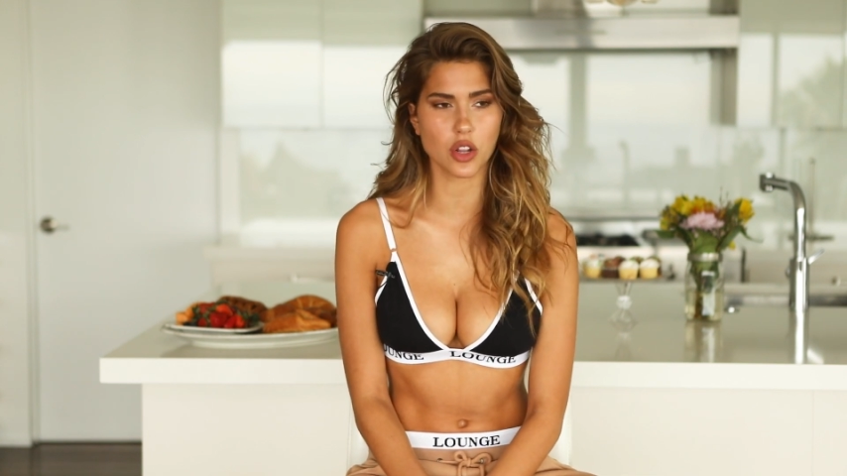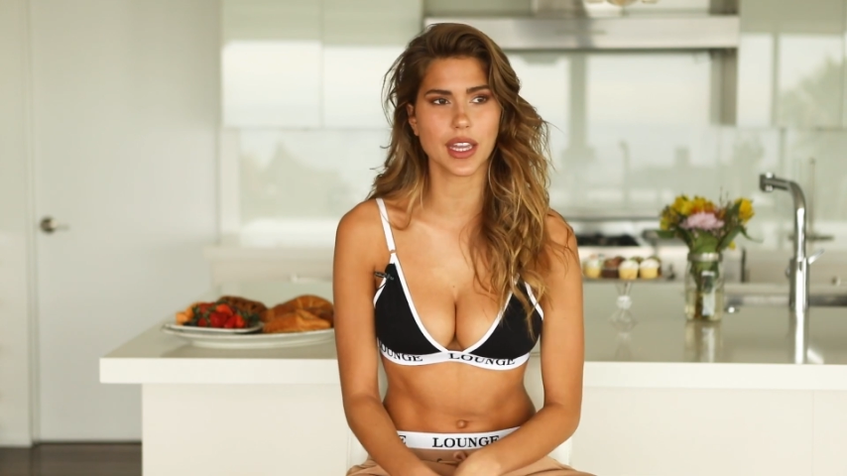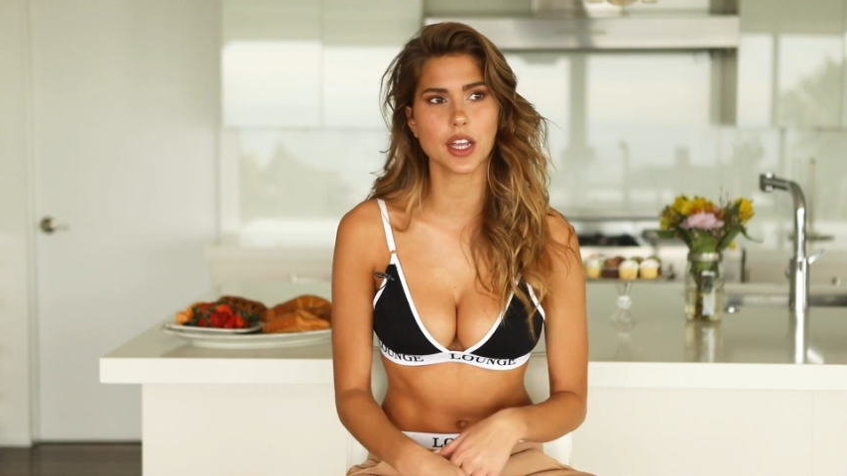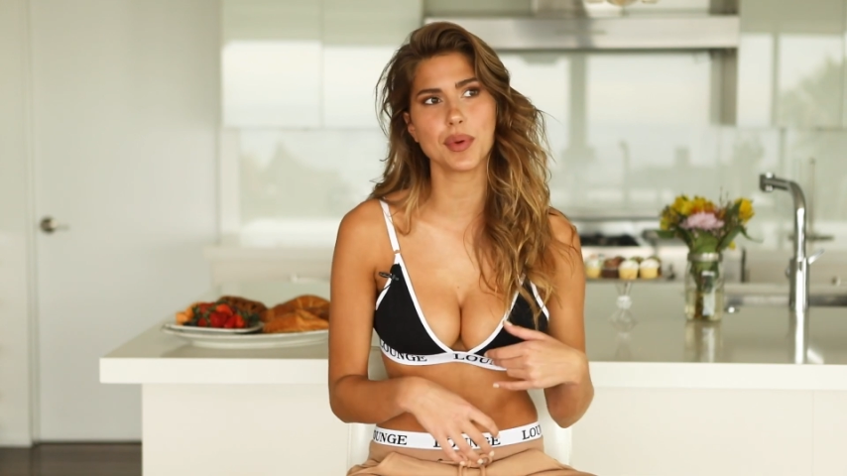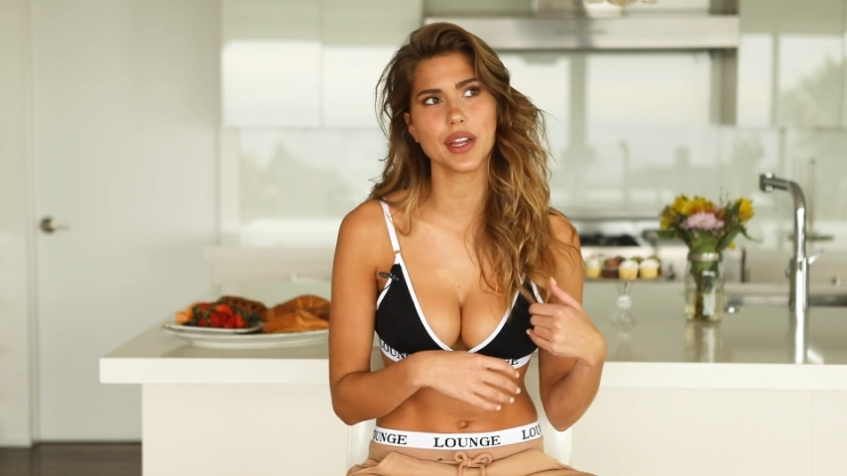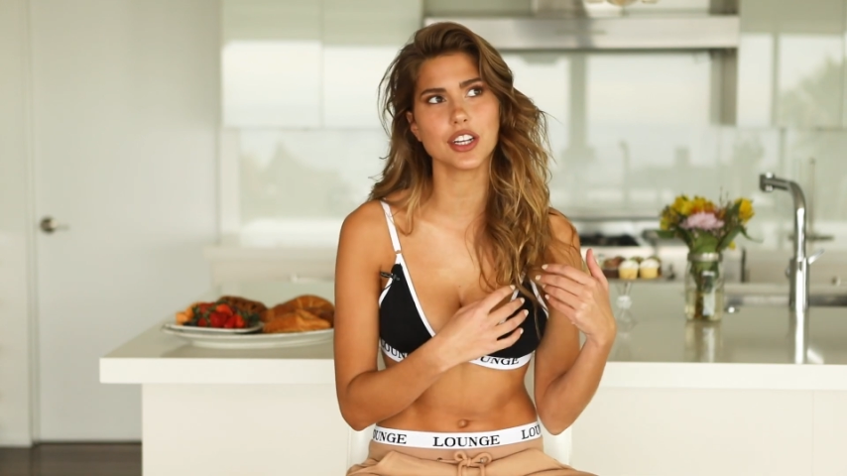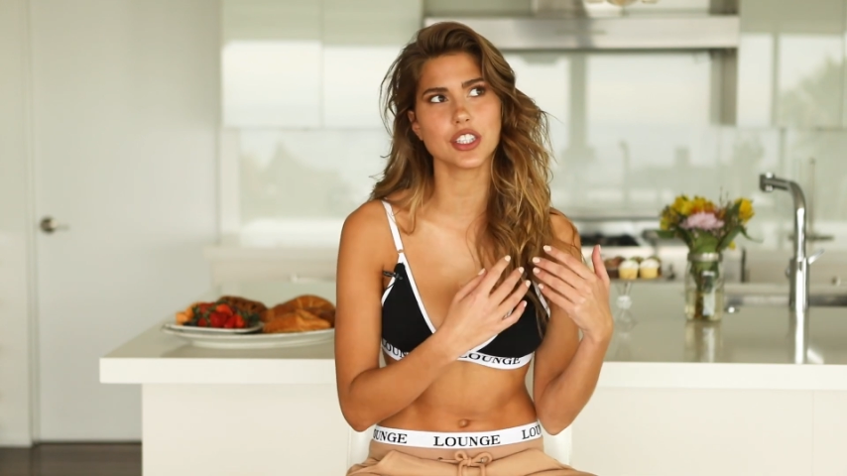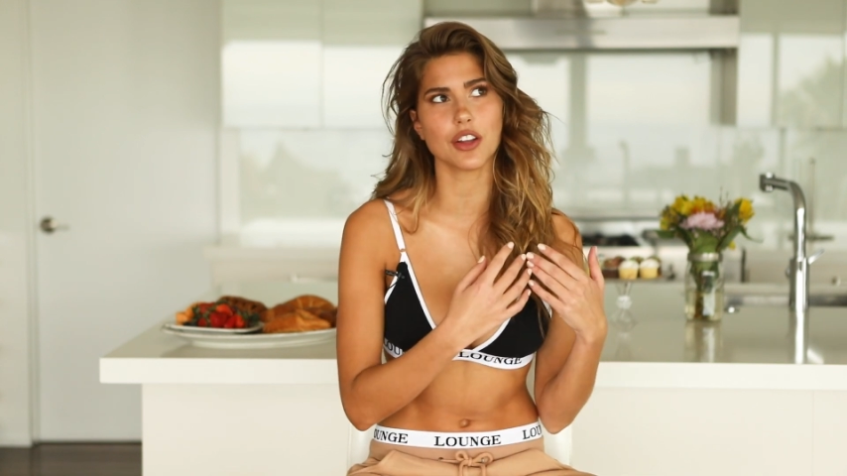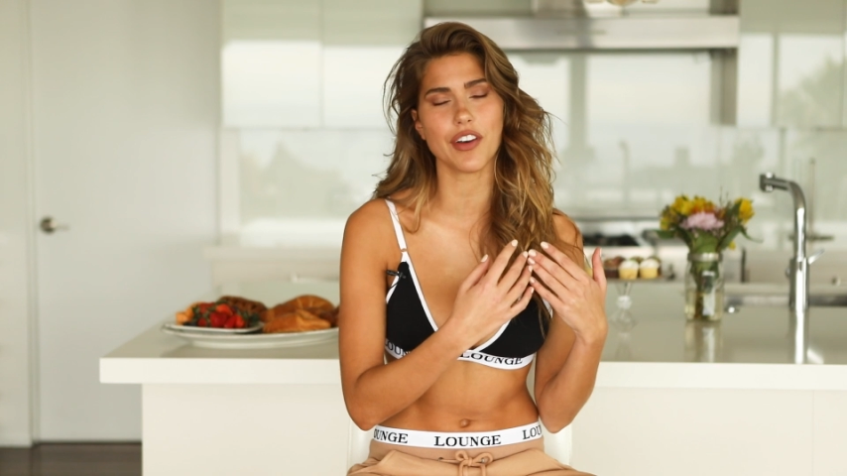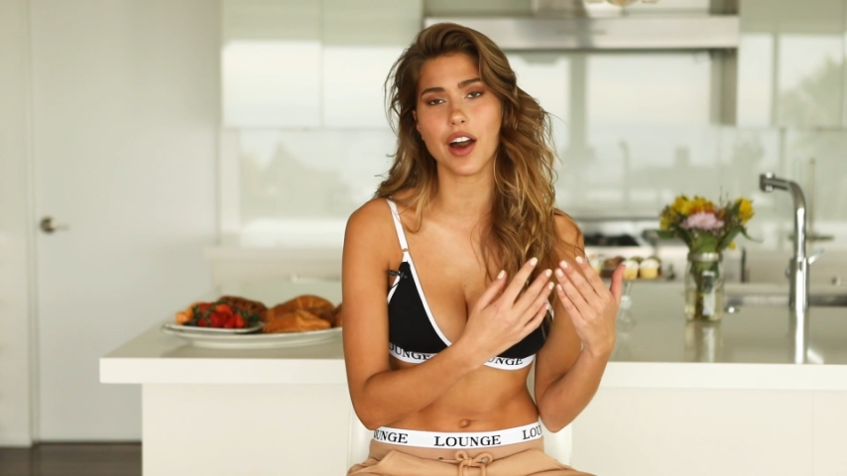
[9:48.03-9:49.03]
like you're putting
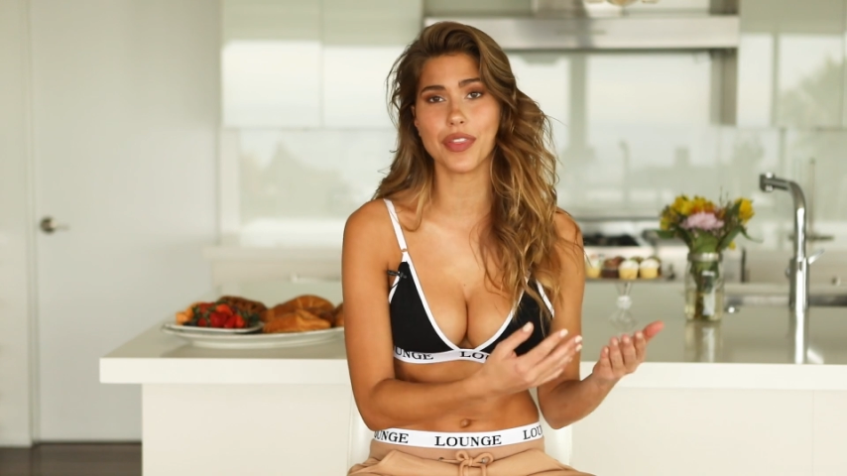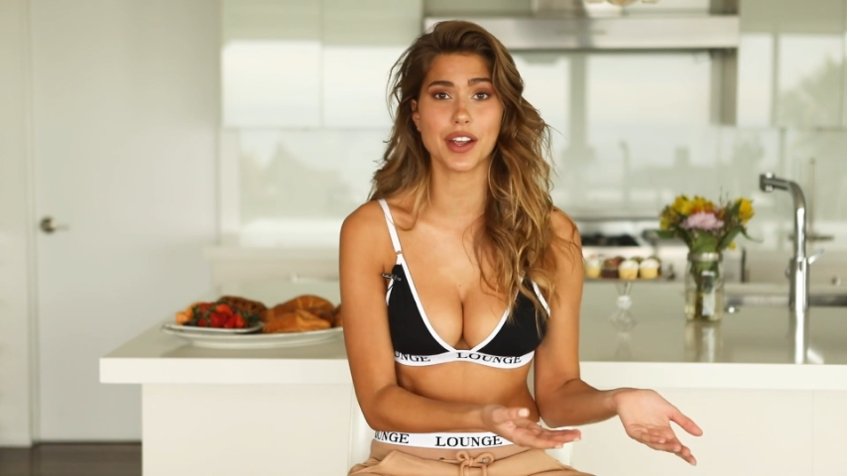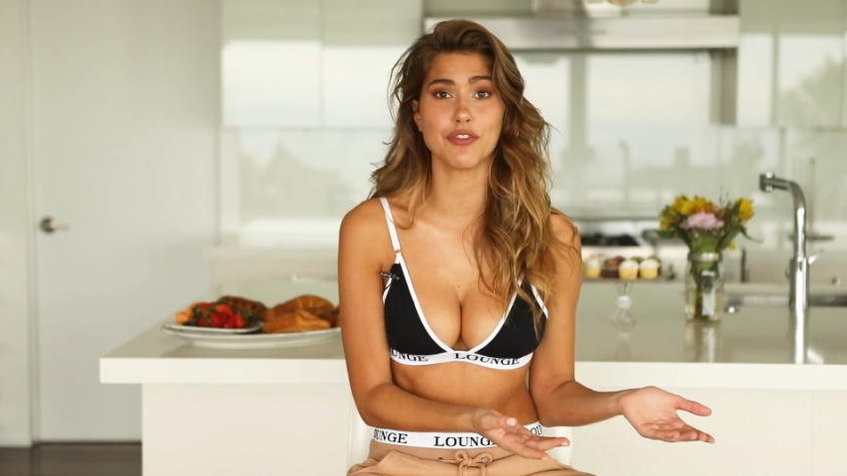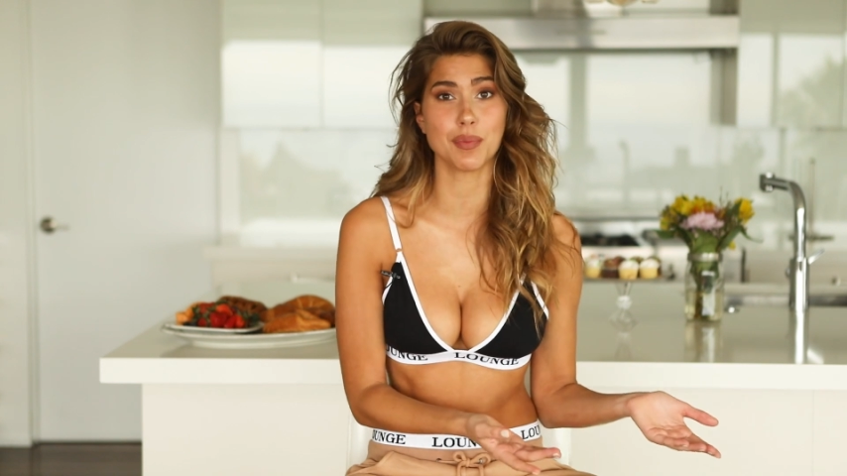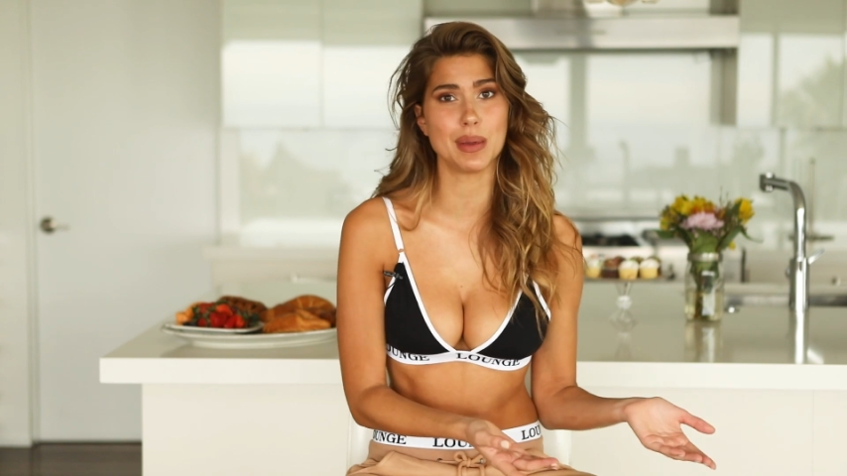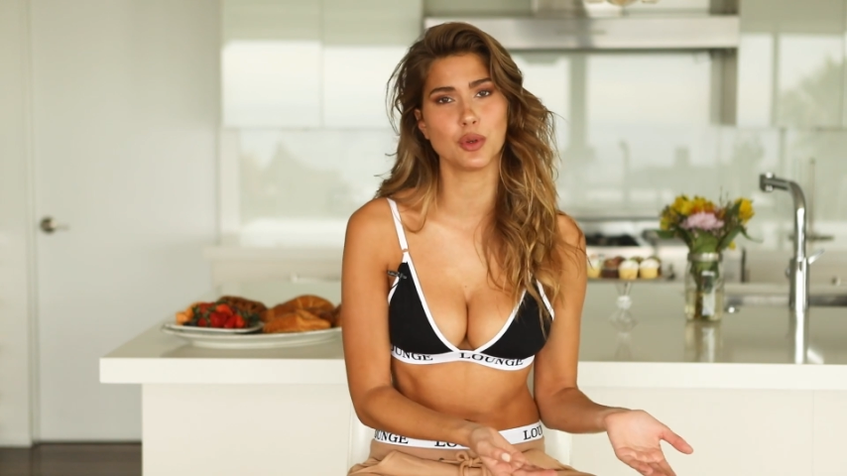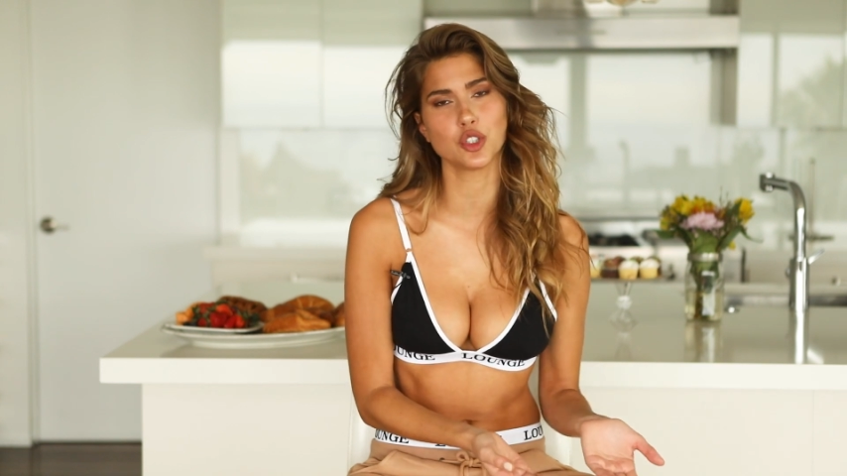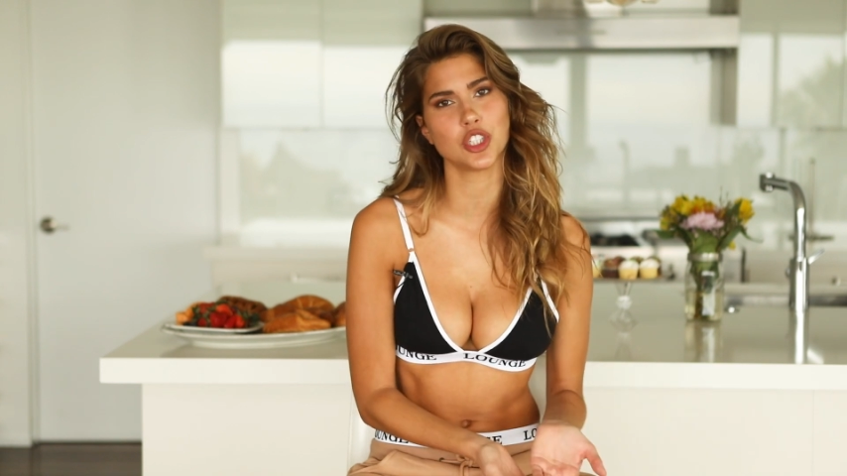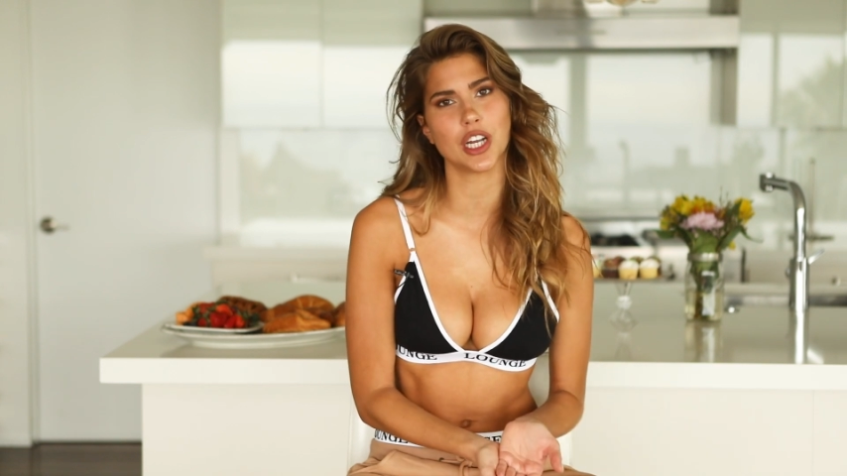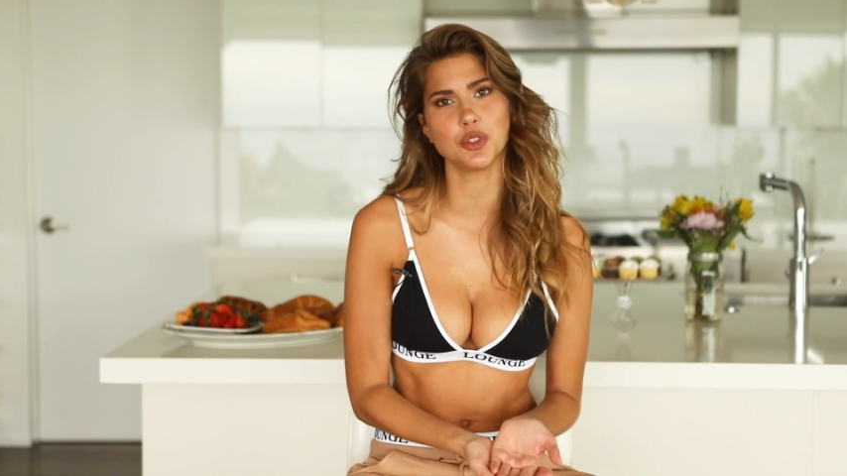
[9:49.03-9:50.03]
yourself out there for
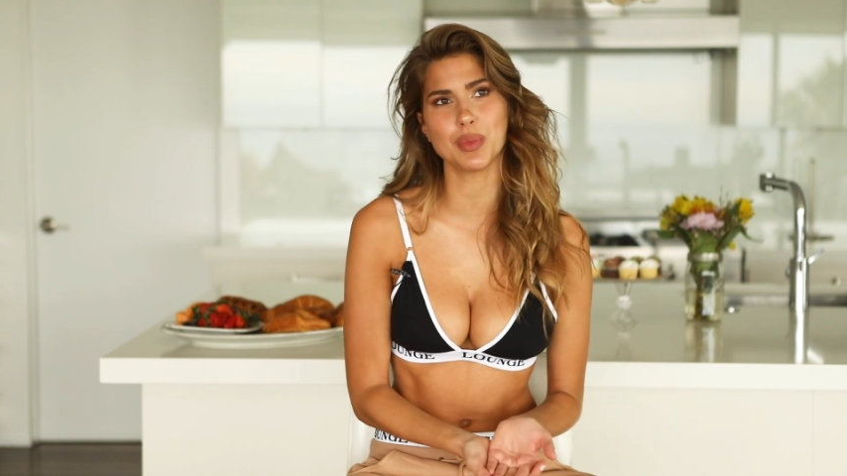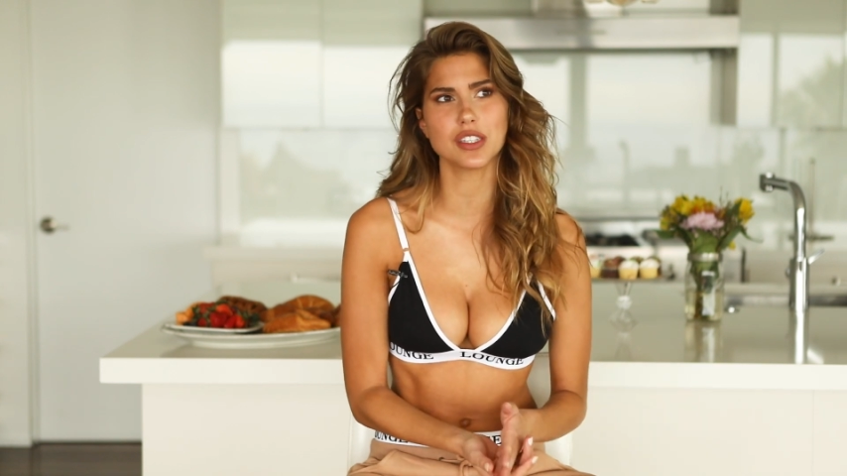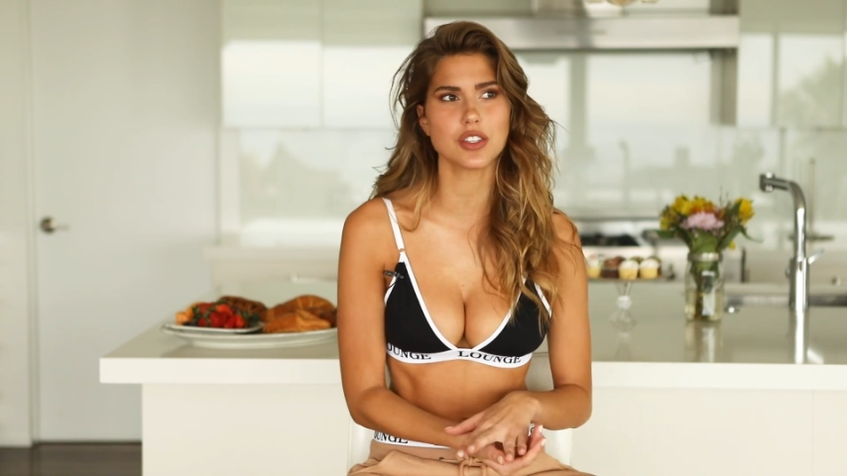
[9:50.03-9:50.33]
people's judgment.